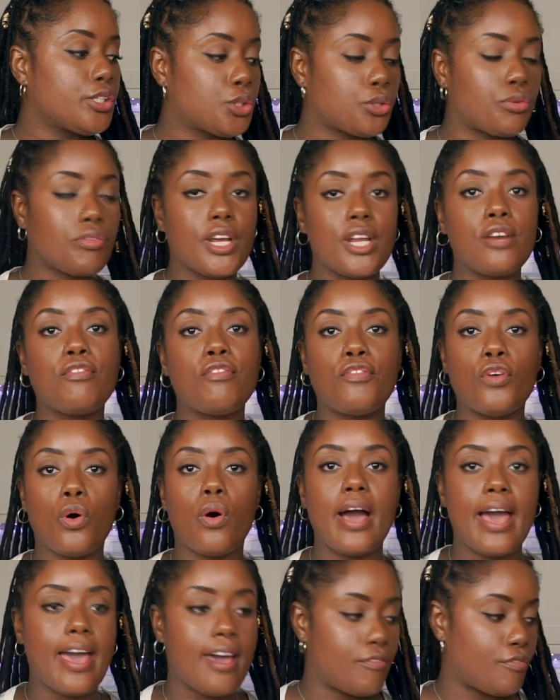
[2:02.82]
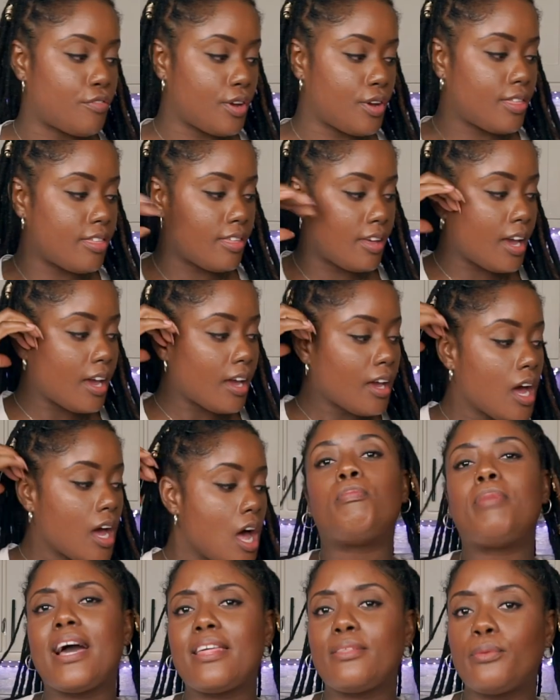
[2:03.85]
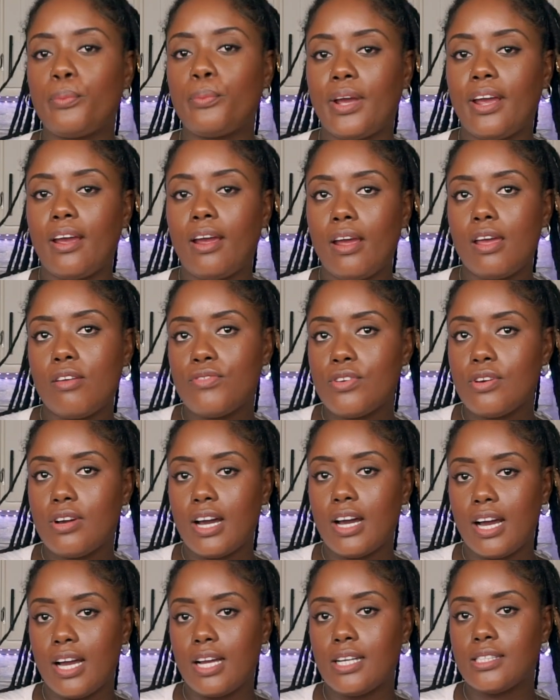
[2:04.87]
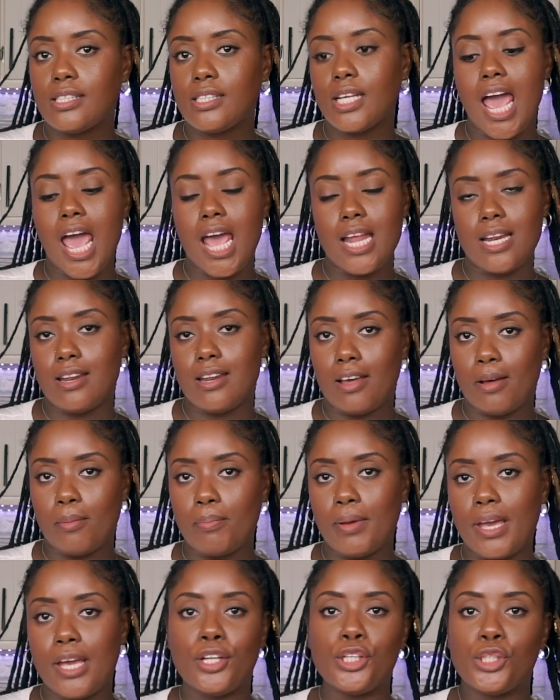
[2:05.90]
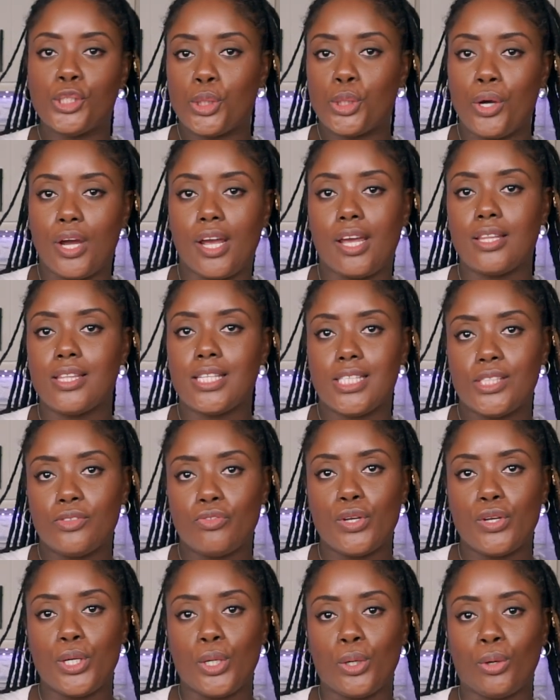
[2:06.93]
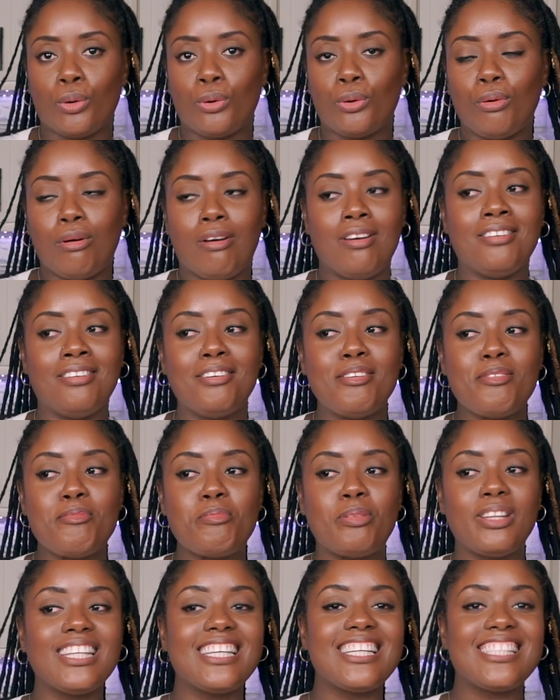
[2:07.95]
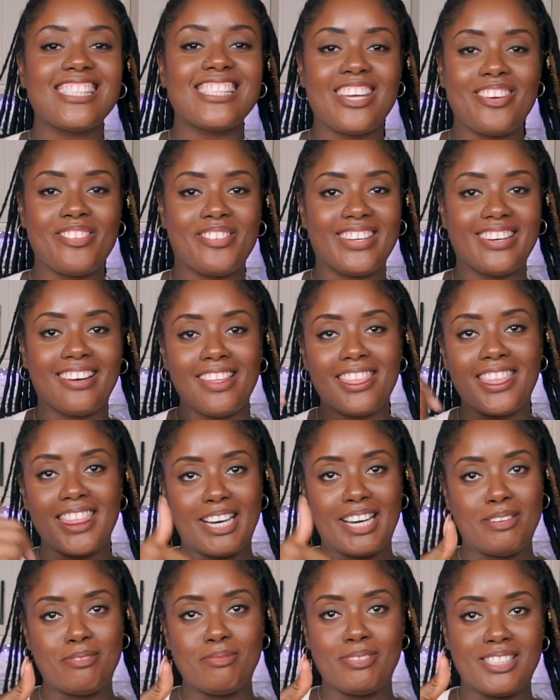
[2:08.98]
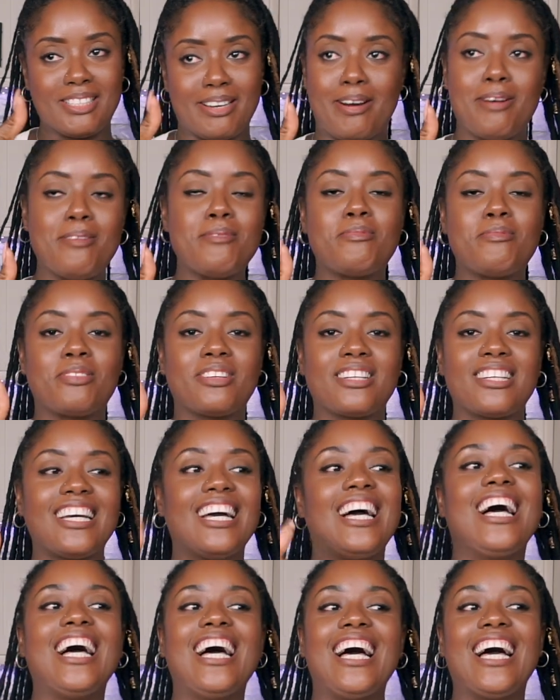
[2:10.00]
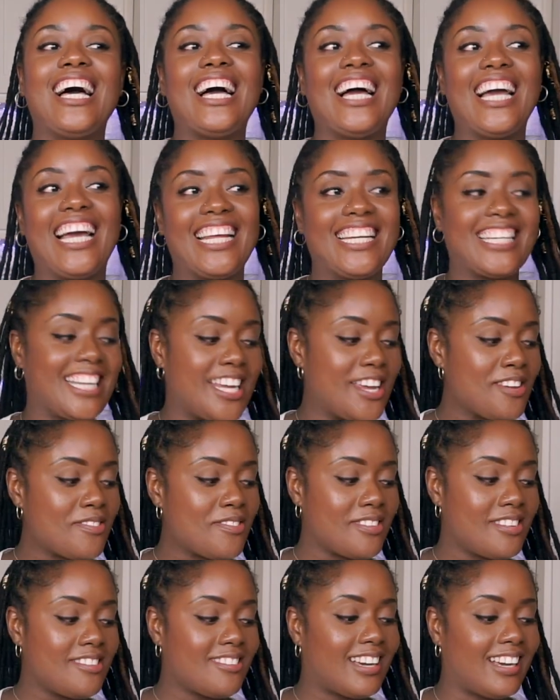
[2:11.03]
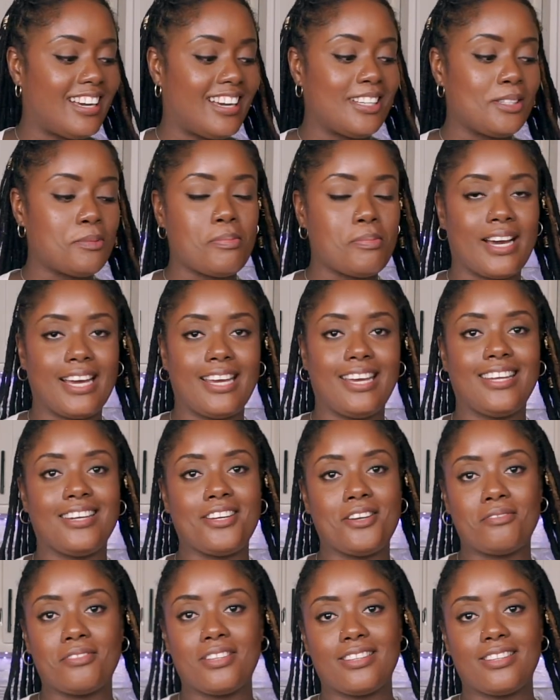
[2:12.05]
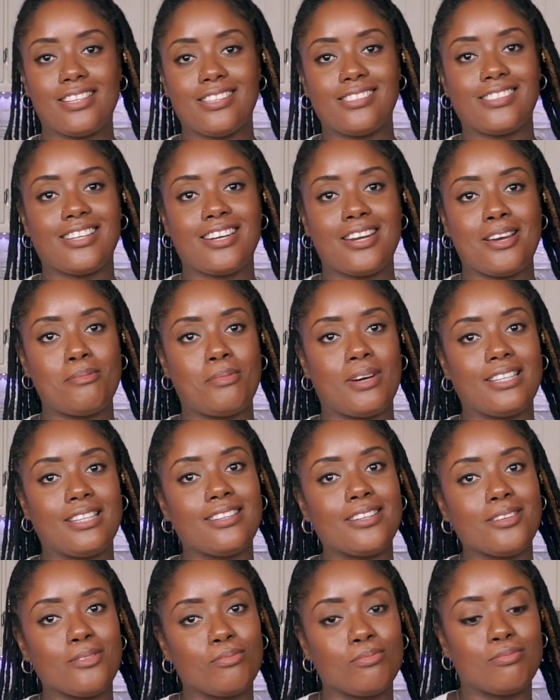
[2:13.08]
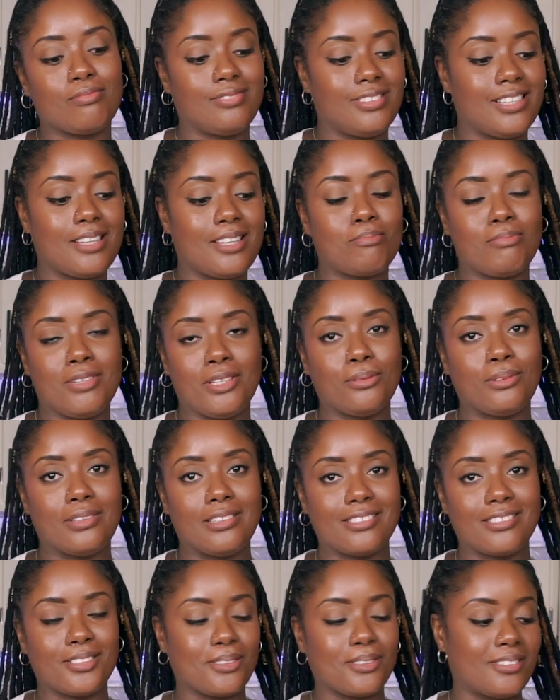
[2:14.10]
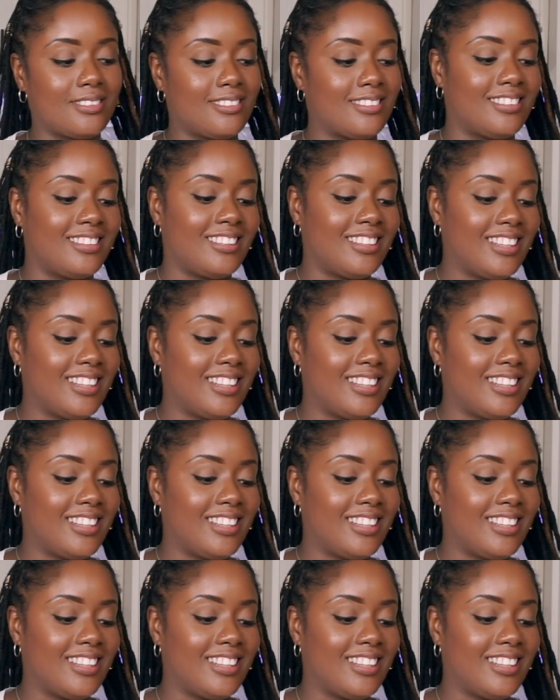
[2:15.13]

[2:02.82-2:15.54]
screen for everything. By the way, if you guys end up enjoying this video, please give it a thumbs up. And if you guys buy any of the things that I buy, then let me know also.